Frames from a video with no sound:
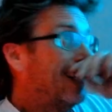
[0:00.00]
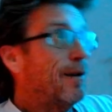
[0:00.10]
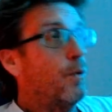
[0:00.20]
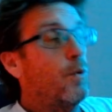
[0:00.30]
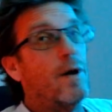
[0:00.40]

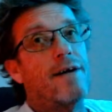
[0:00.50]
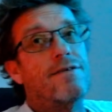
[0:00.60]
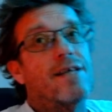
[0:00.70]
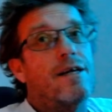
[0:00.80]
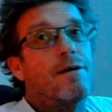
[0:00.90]
what I've
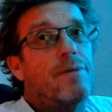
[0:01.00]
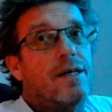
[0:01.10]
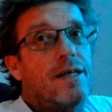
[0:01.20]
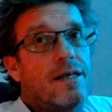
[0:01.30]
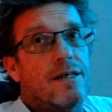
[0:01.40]
set up
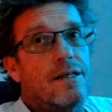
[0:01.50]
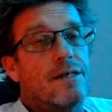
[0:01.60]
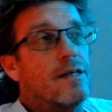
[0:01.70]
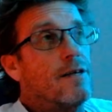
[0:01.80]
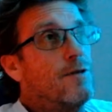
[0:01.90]

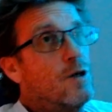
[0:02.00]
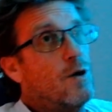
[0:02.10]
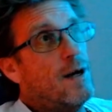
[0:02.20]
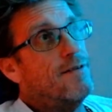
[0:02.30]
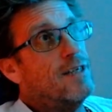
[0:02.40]
is if you
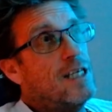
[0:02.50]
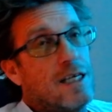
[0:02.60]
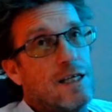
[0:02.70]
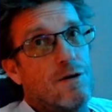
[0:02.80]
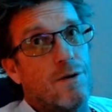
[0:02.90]
don't have a key,
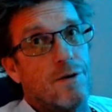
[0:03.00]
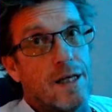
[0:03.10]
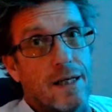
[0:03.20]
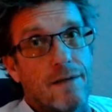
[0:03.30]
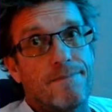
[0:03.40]
you don't get in.